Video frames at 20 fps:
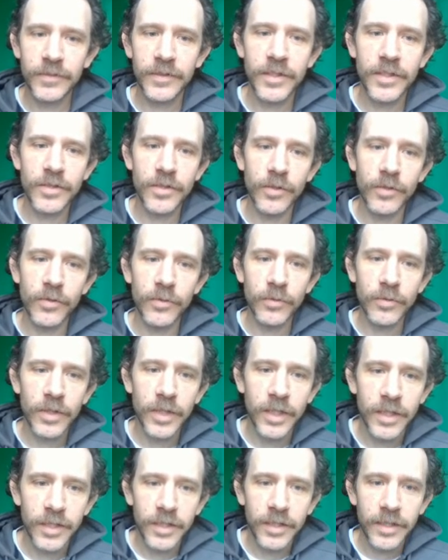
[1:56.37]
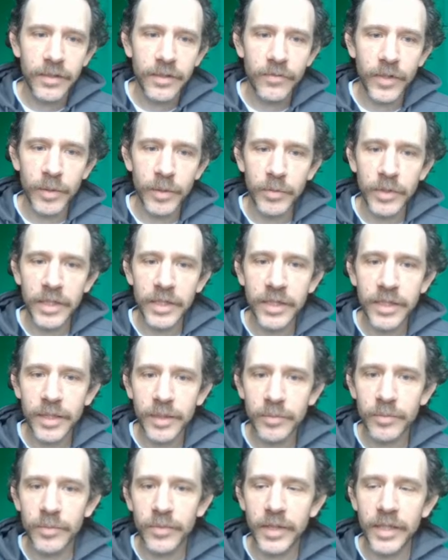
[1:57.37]
So family
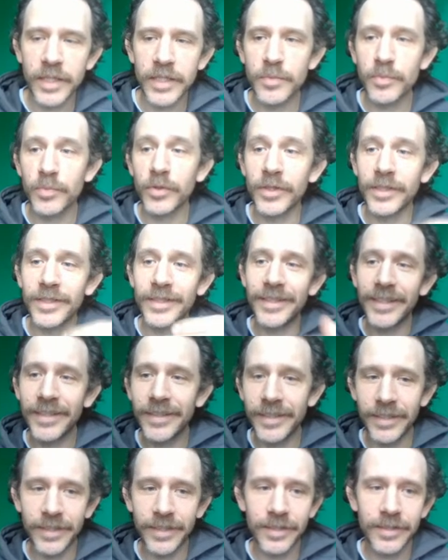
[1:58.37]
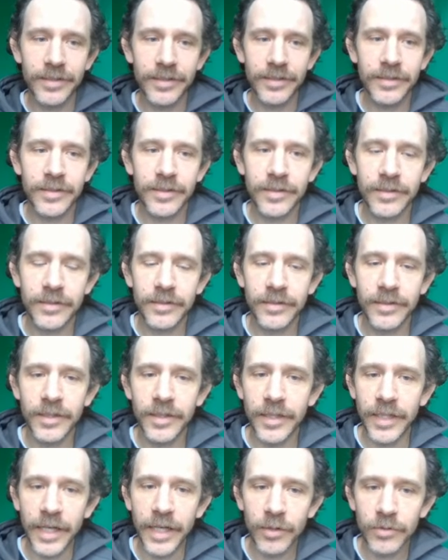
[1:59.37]
income is predicting
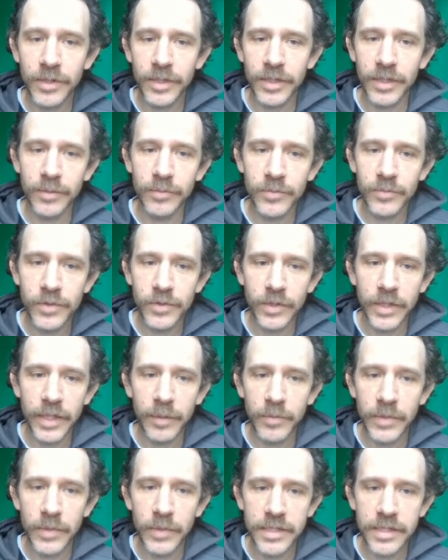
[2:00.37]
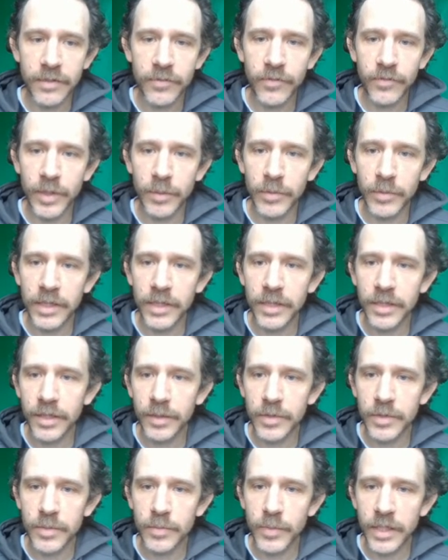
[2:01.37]
an outcome. So that means that family
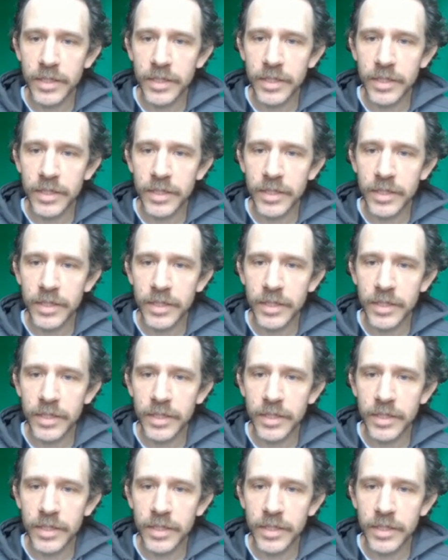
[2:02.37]
income is my